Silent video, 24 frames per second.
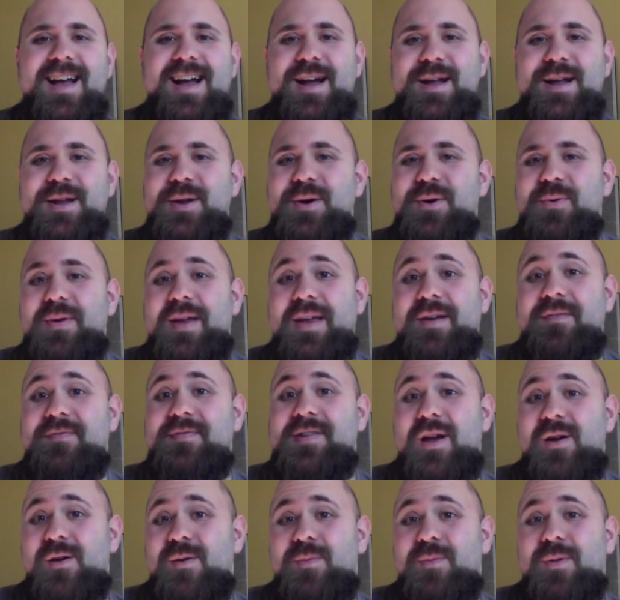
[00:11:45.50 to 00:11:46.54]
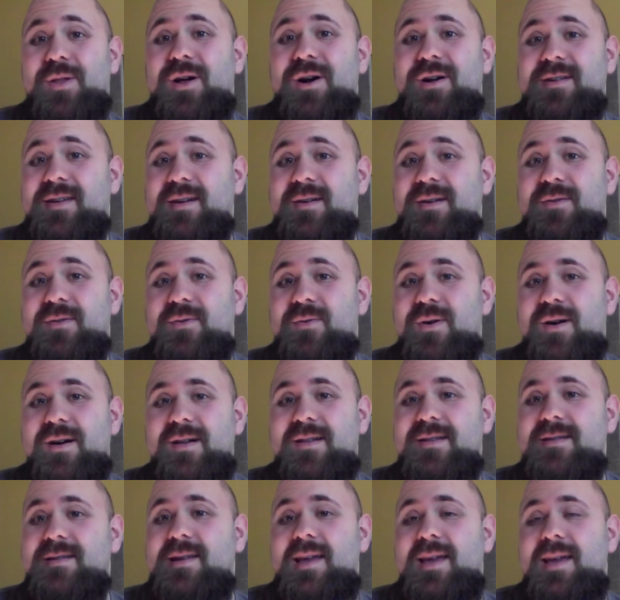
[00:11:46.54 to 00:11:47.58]
I know we have terrible audio
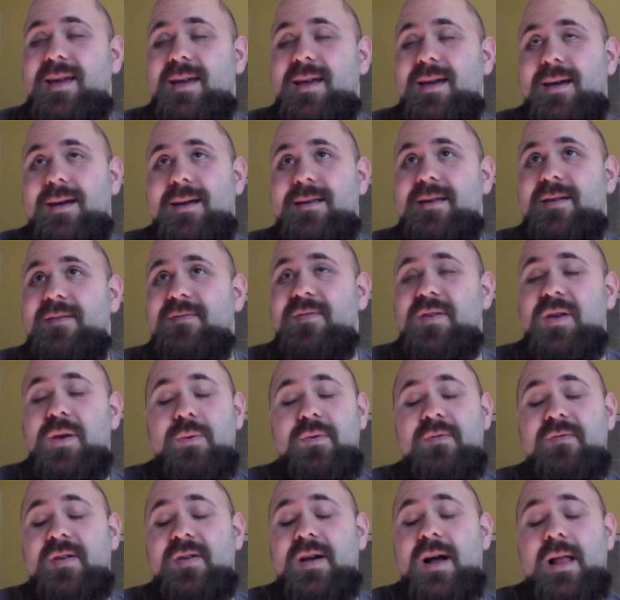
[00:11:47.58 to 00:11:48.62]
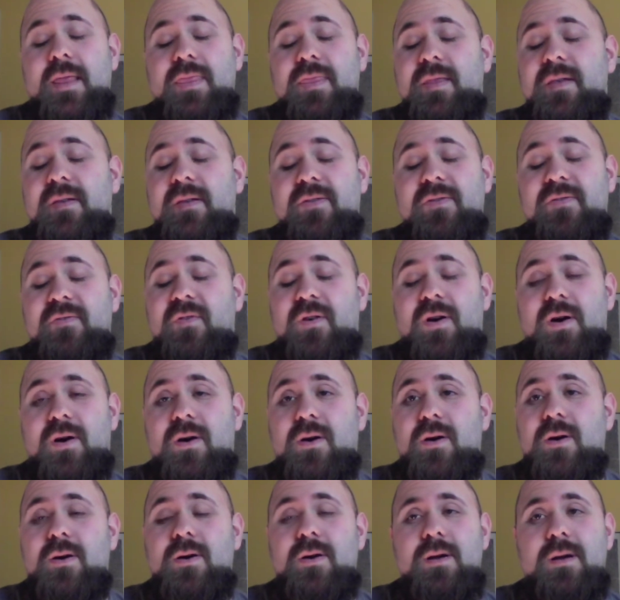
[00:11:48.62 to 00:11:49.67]
quality, and if you have gotten this
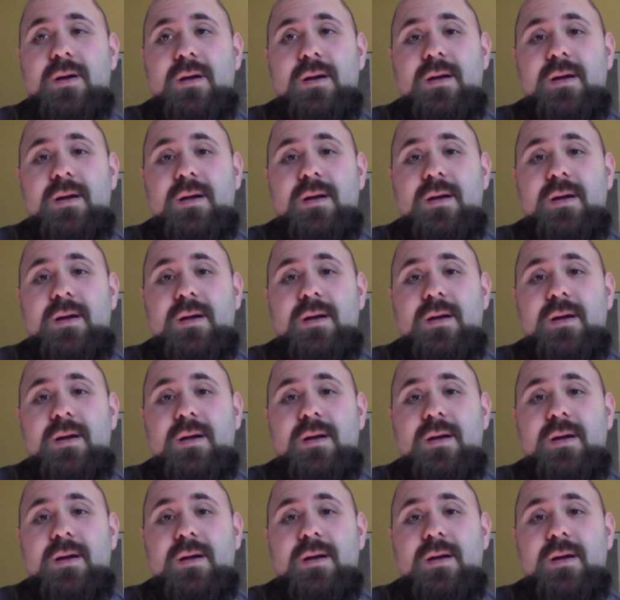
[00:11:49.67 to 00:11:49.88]
far,